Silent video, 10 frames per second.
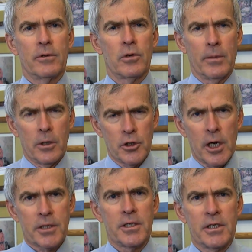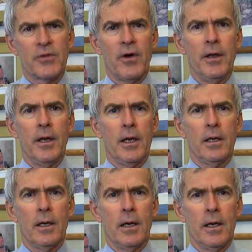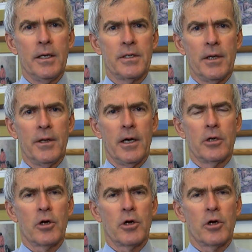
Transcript: Criminal justice funding is in there,